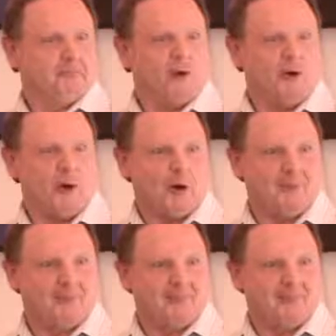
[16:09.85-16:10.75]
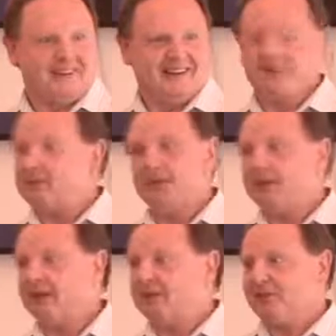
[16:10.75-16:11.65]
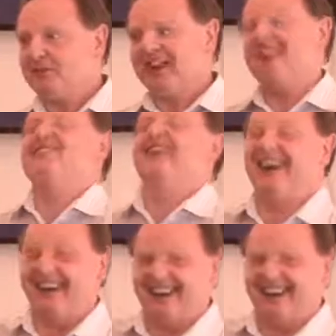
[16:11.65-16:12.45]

four, but they don't do it anymore.